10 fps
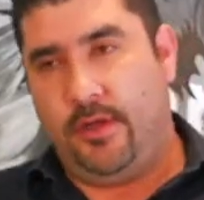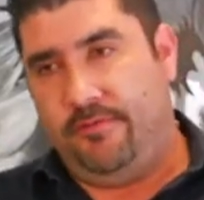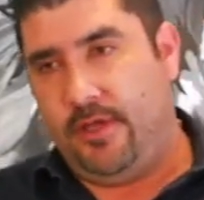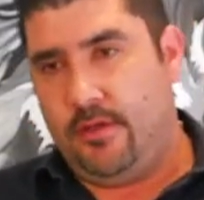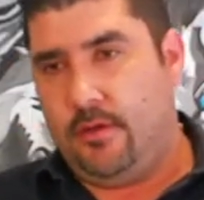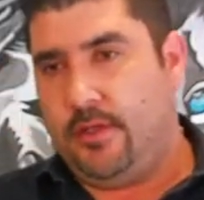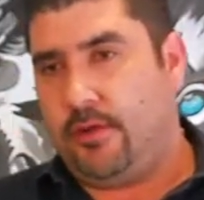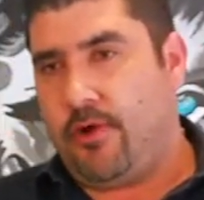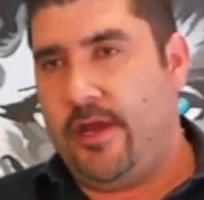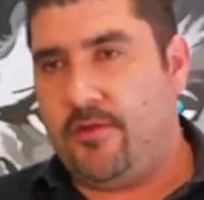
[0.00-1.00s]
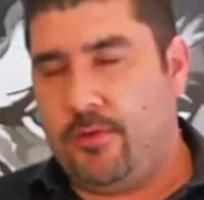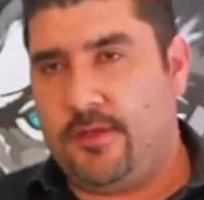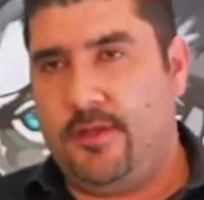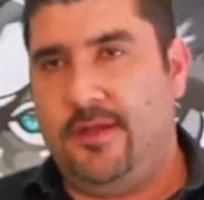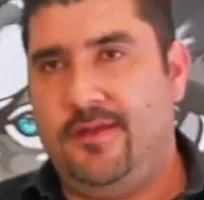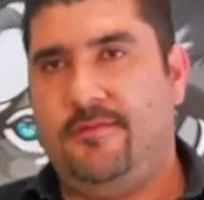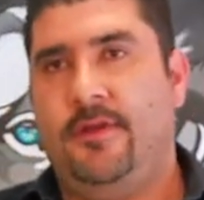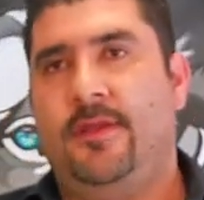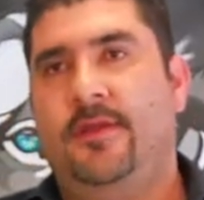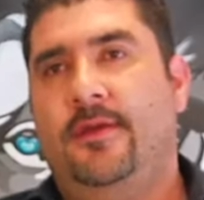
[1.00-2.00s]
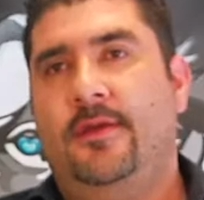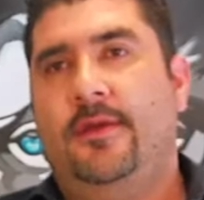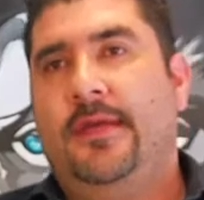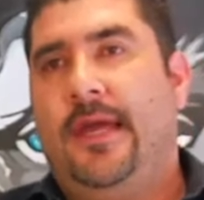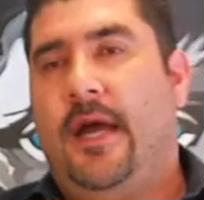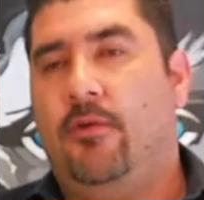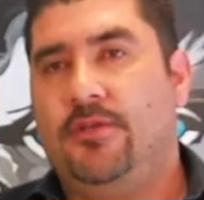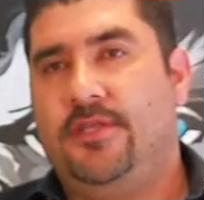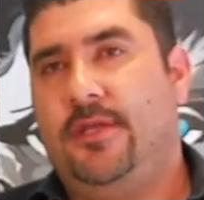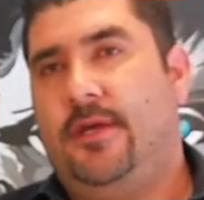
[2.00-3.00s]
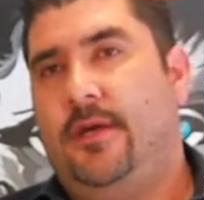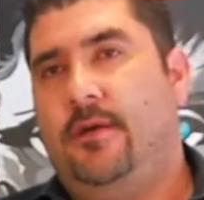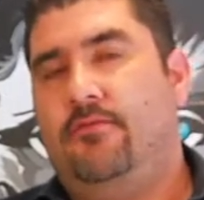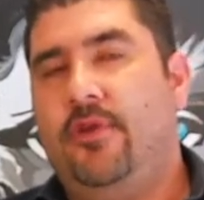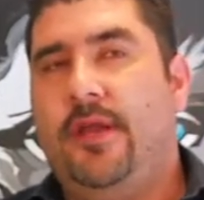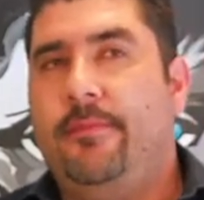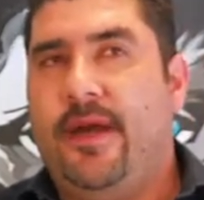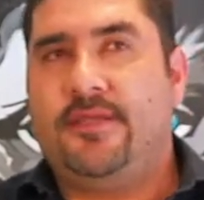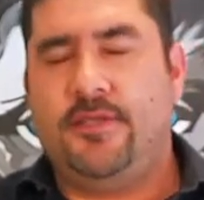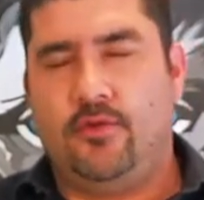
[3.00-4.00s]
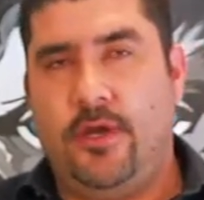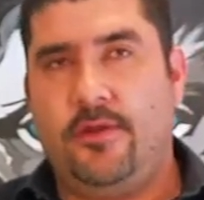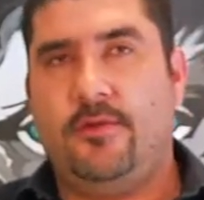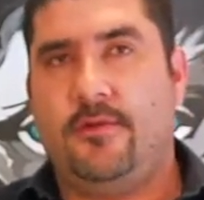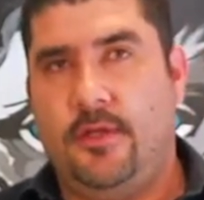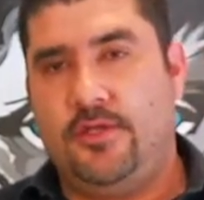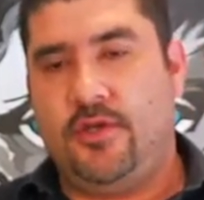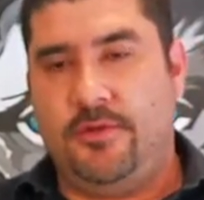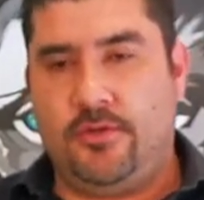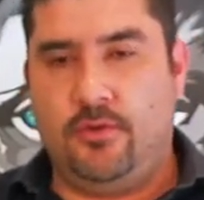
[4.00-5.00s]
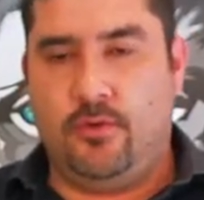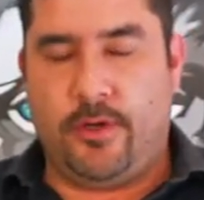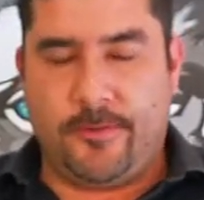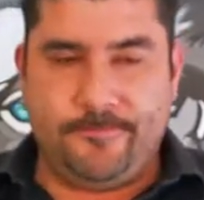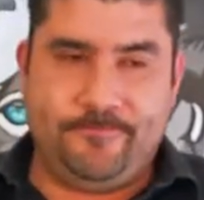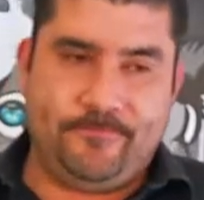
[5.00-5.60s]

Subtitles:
Even though the crash was in Elizabeth, I was in a really bad situation, so they took me to Newark.